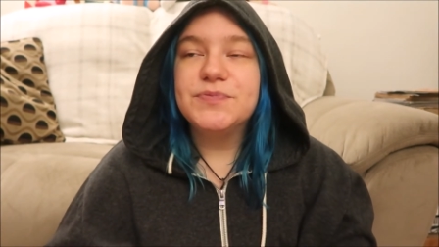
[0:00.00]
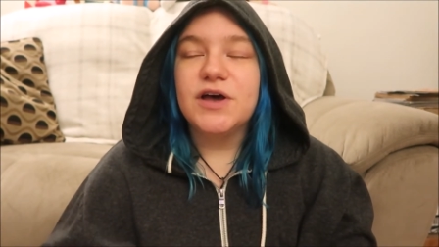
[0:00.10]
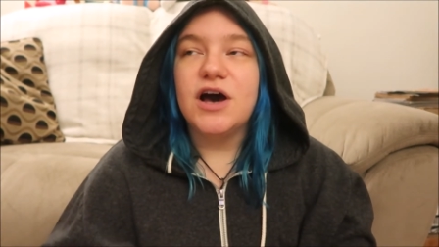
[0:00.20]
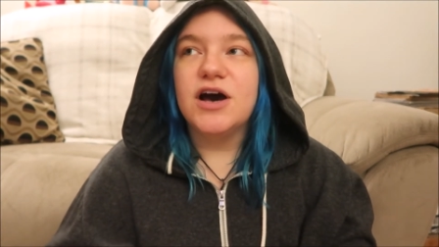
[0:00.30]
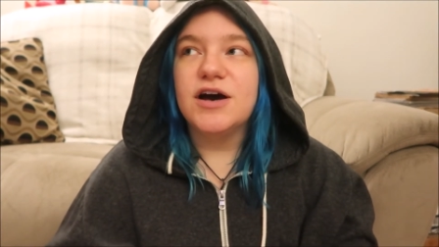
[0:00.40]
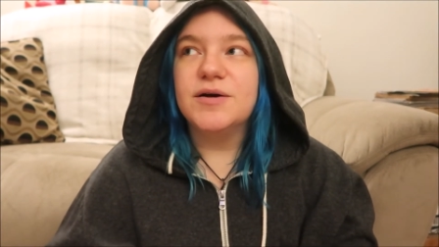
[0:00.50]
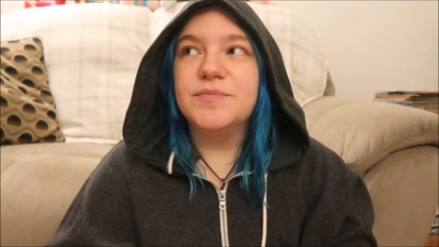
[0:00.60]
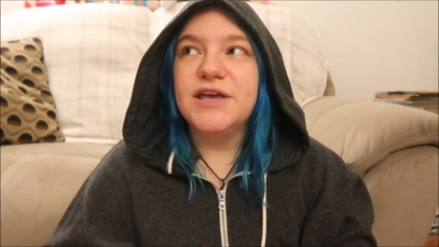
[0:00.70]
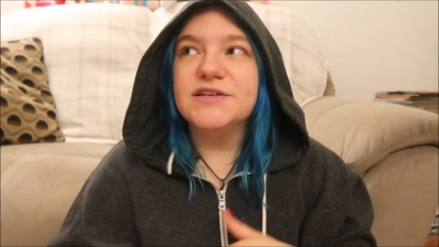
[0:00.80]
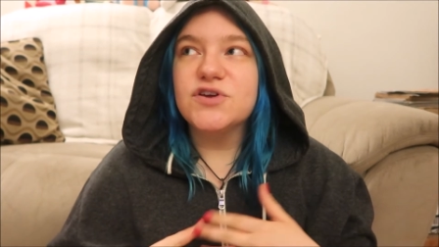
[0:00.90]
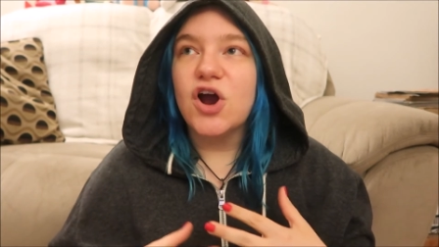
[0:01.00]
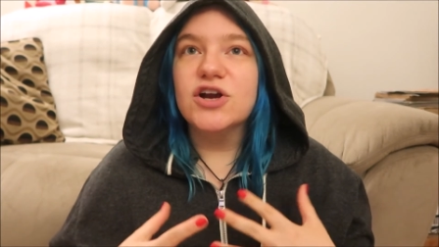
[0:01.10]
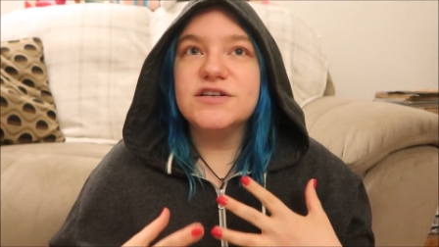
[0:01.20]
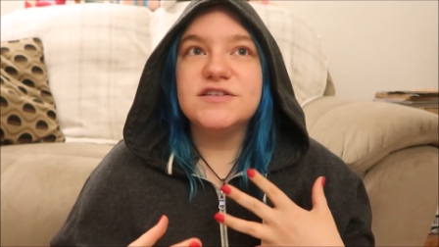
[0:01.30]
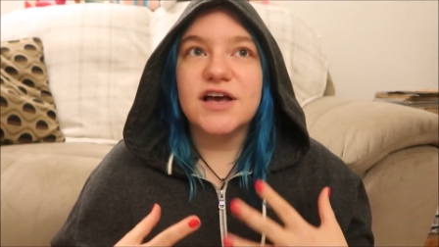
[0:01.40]
Um, it's
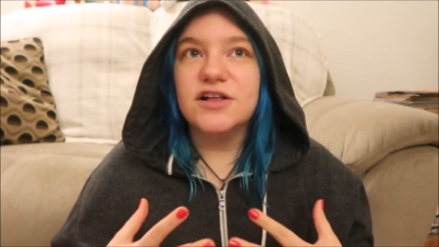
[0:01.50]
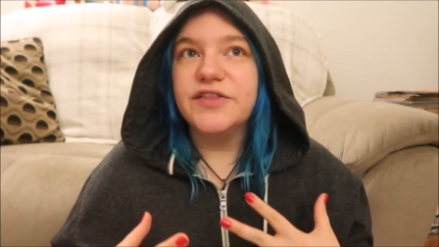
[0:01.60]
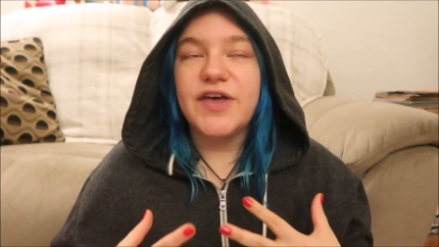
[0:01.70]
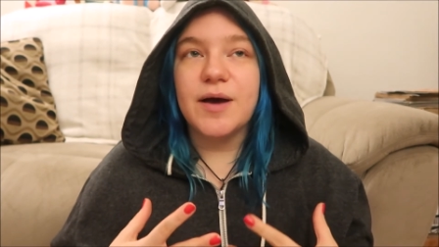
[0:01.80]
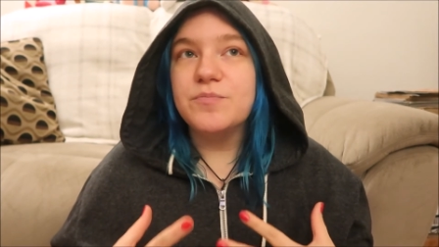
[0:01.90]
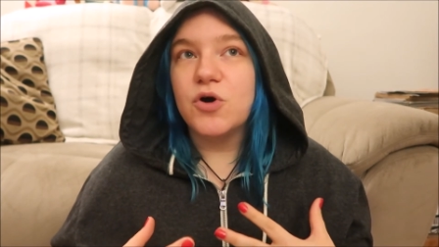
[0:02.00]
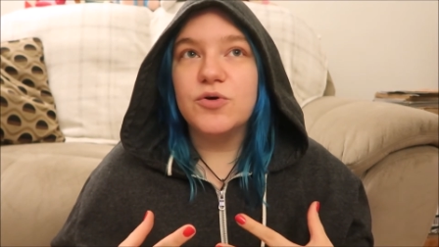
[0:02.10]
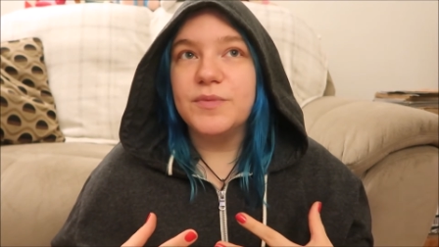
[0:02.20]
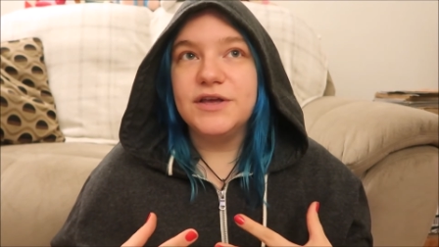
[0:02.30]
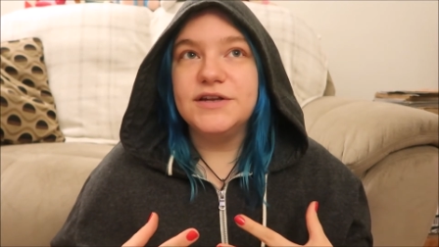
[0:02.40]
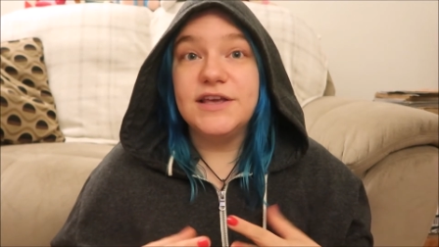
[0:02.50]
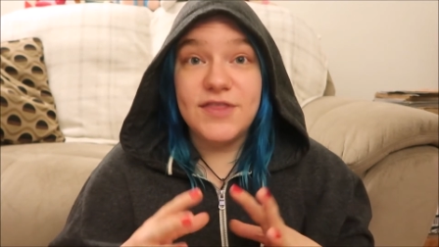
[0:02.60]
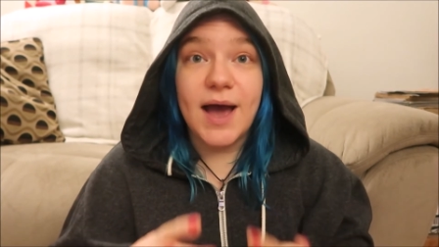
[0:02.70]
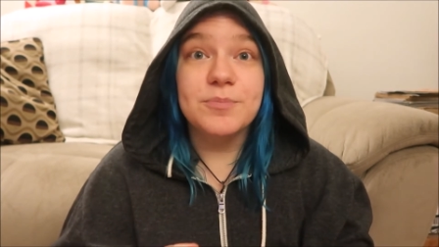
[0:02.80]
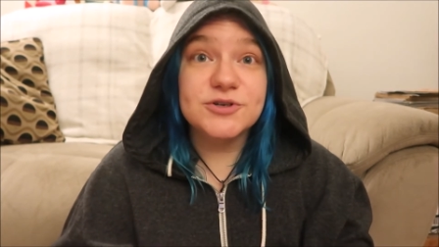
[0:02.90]
hard to tell in that moment, in
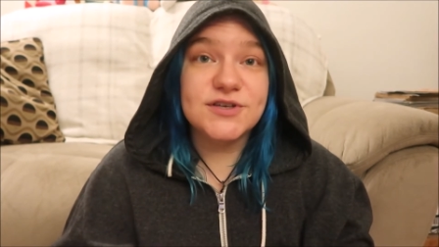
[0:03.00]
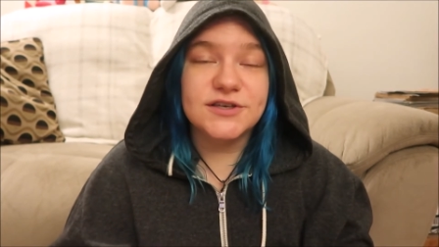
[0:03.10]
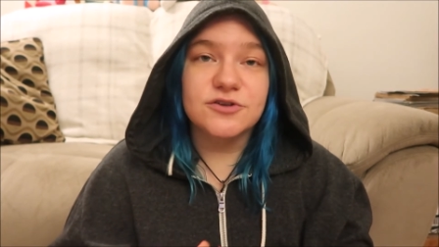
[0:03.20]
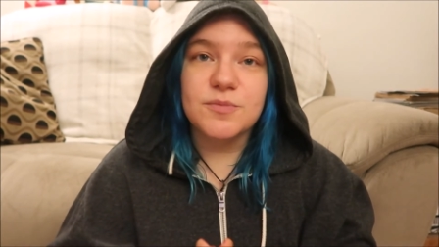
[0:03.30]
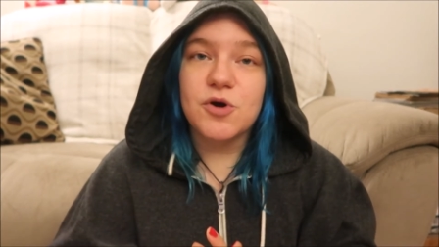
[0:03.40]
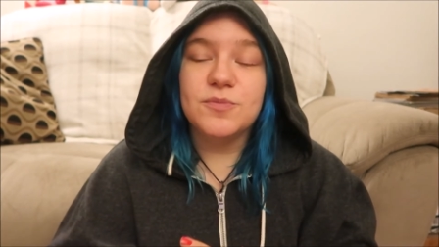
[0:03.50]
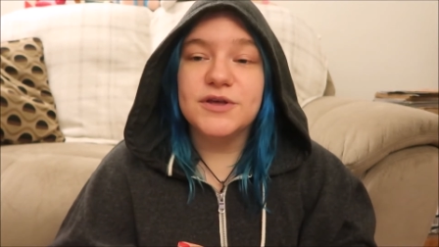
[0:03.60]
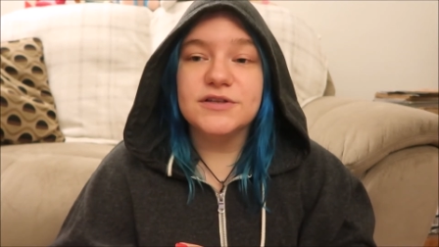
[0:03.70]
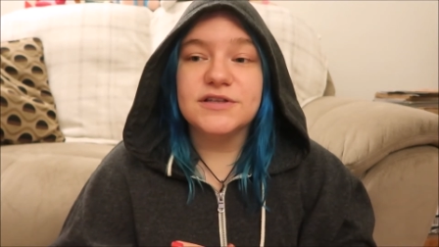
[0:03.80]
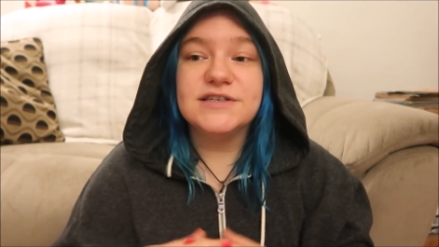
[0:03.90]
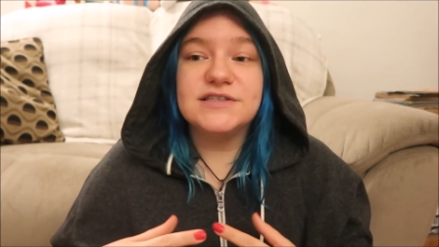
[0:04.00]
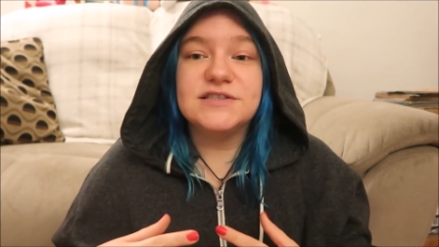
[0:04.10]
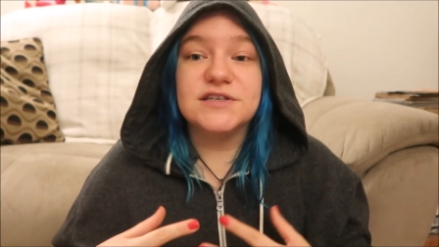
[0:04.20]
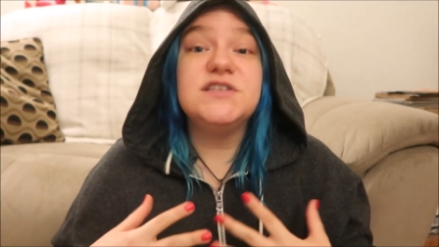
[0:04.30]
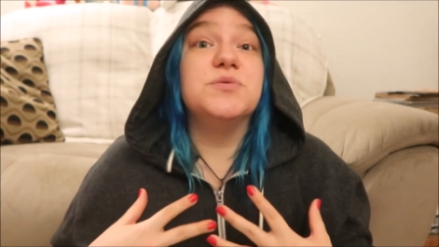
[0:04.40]
that particular moment,
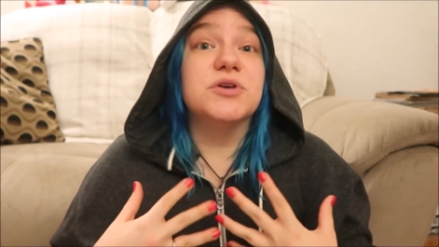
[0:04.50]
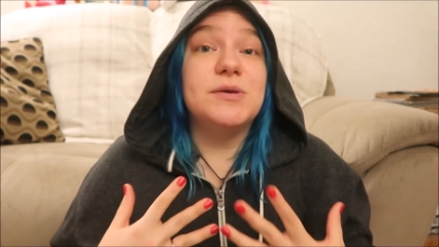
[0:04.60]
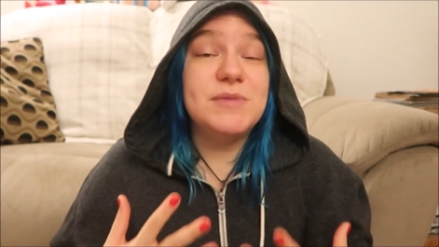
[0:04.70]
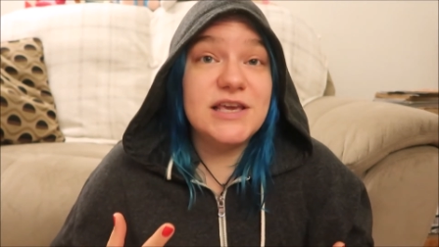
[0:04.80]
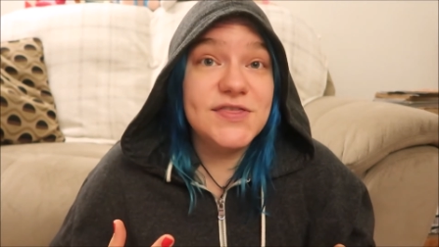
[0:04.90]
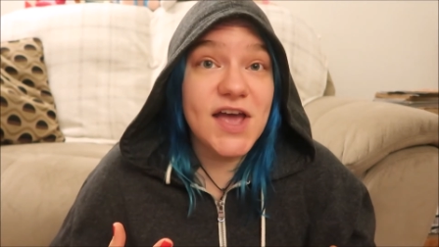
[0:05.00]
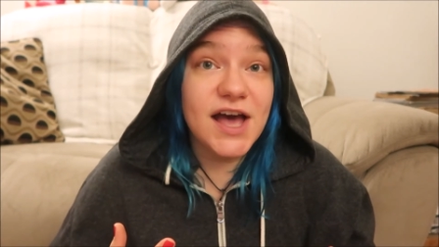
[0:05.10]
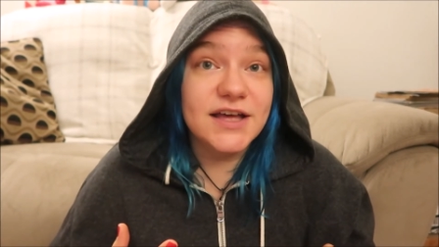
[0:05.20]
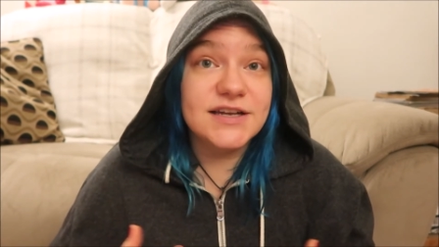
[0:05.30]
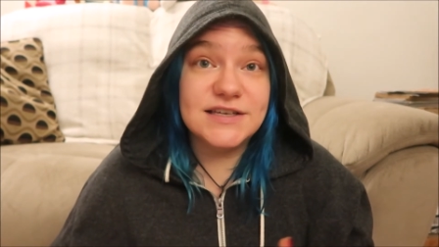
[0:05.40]
does he really mean that?